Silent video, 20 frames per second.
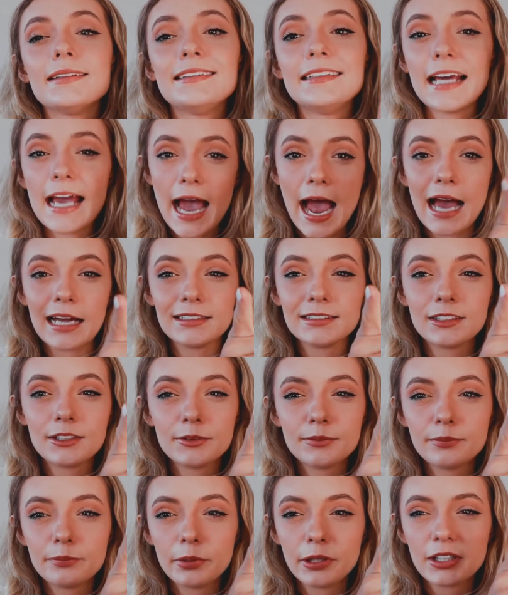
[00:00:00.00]
cat,
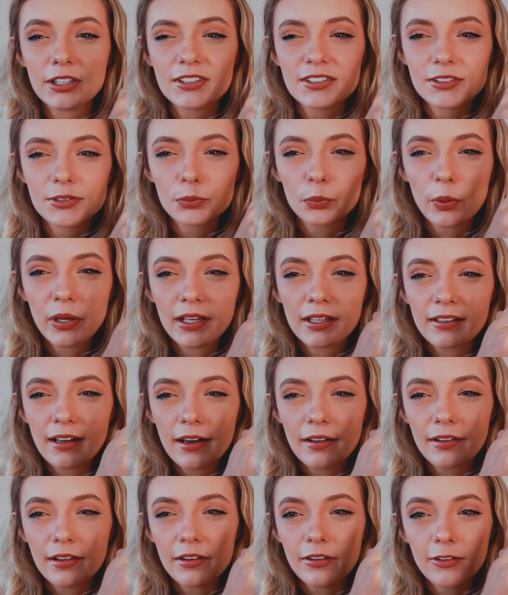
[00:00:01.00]
because winged
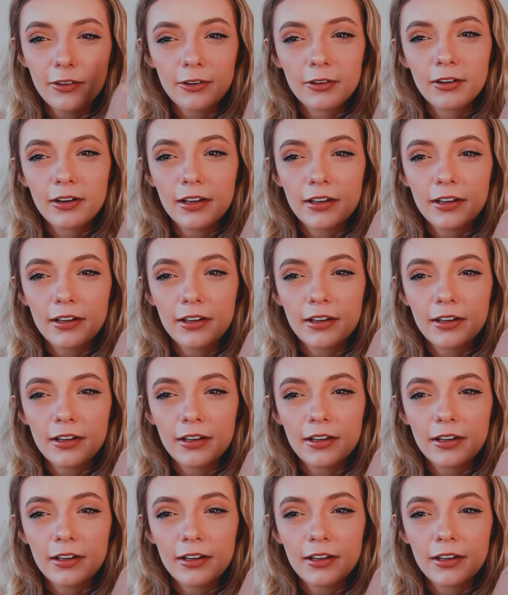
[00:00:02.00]
eyeliner,